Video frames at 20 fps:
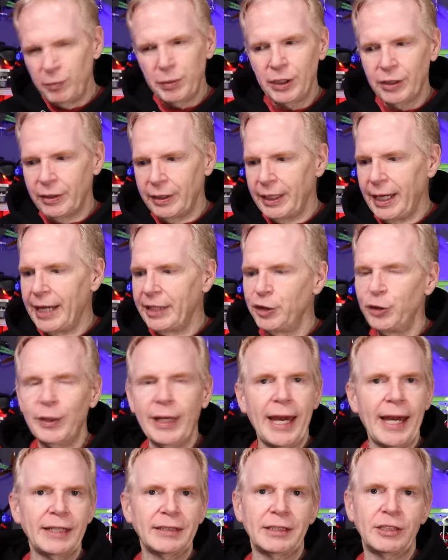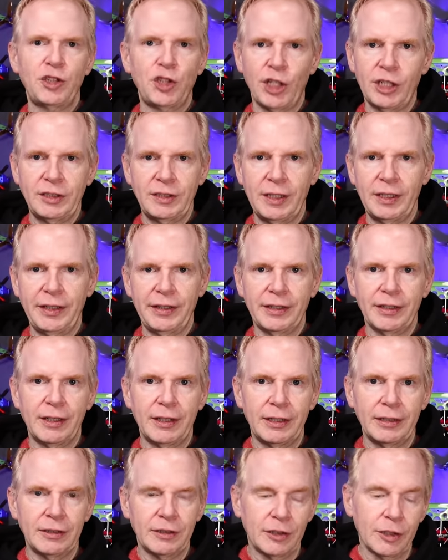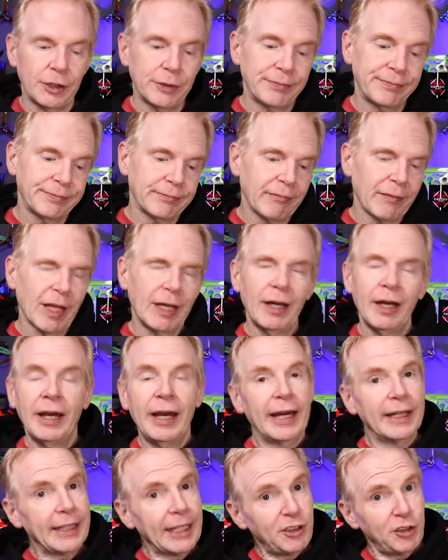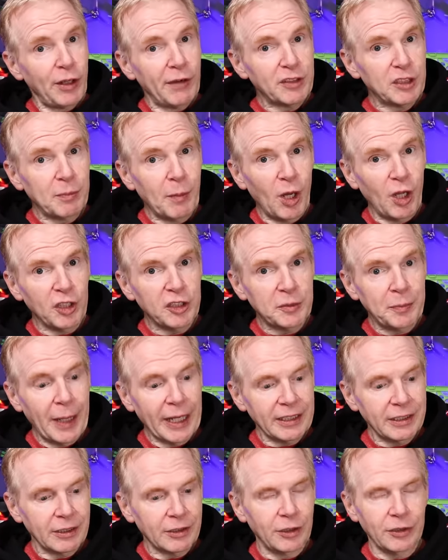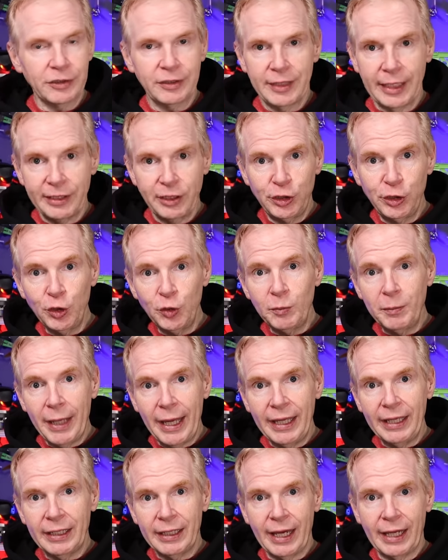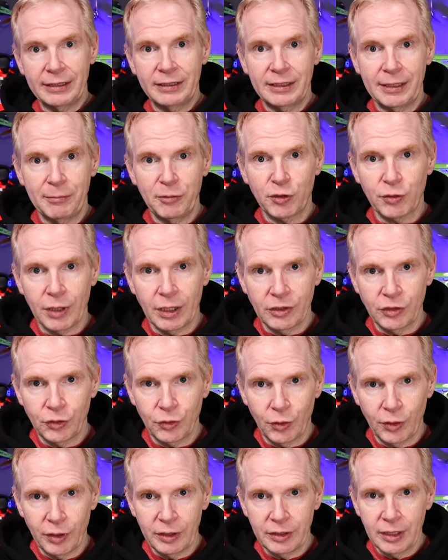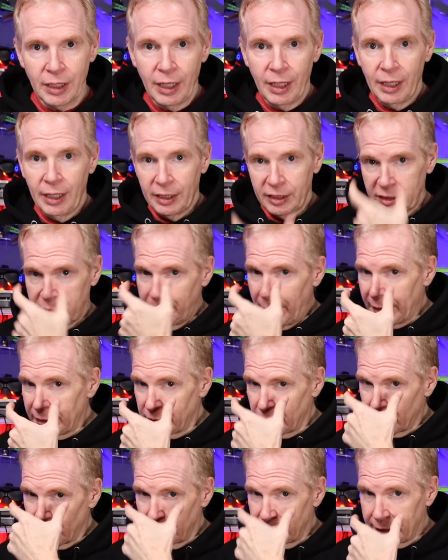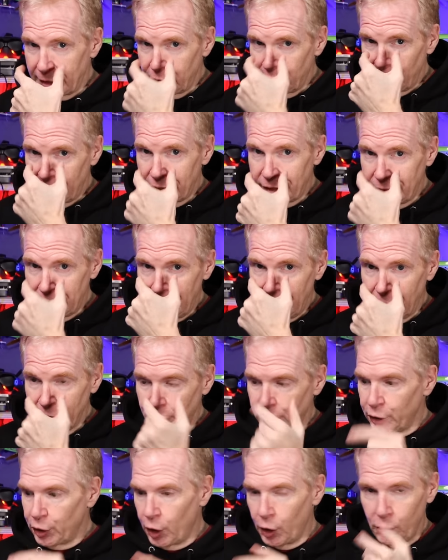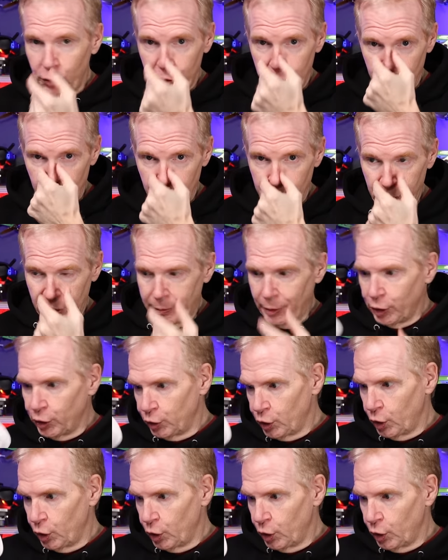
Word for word: blurry and you can't adjust anything on it so unless you have small spectacles they do make at some drugstores spectacles that just sit on your nose so you put them on your